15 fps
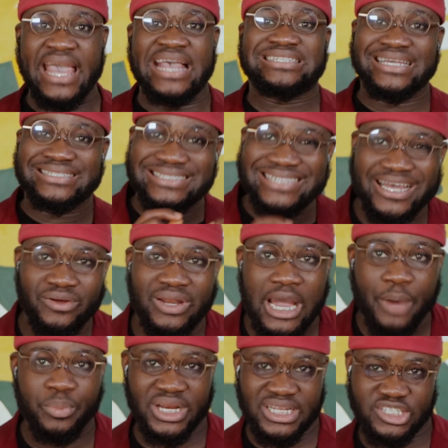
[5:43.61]
It's a
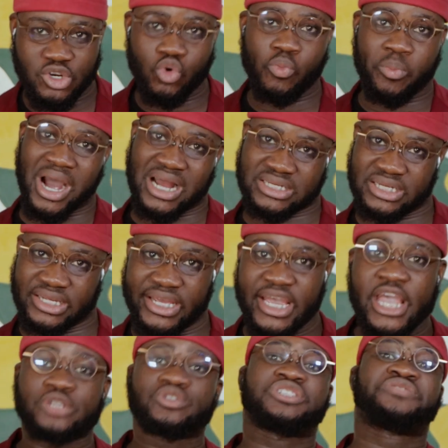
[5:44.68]
secular political party.
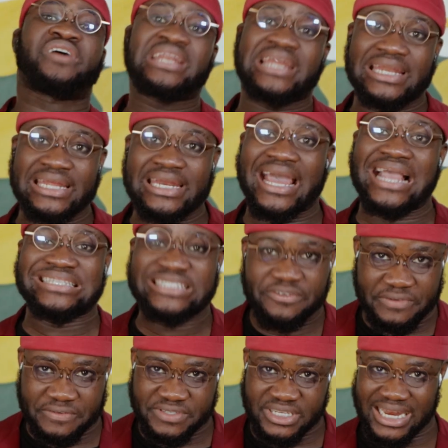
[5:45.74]
It was founded in
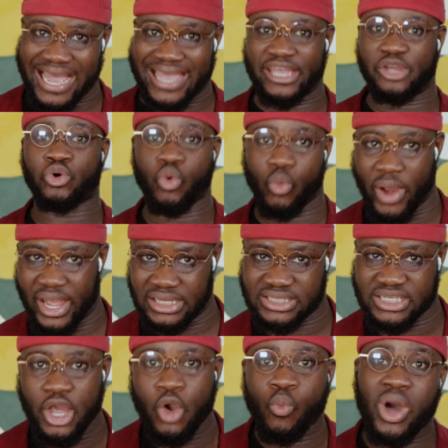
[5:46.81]
1959 in
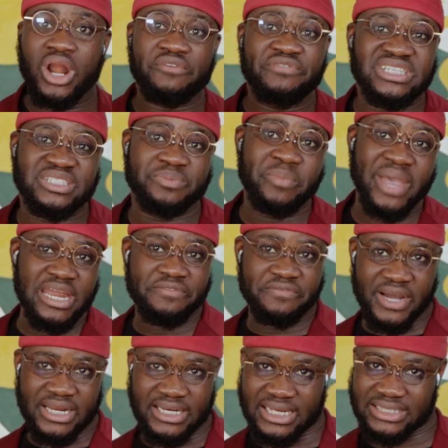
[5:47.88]
Kuwait. One of its
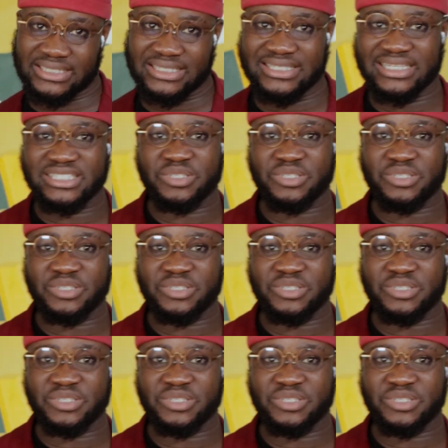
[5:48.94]
main founders is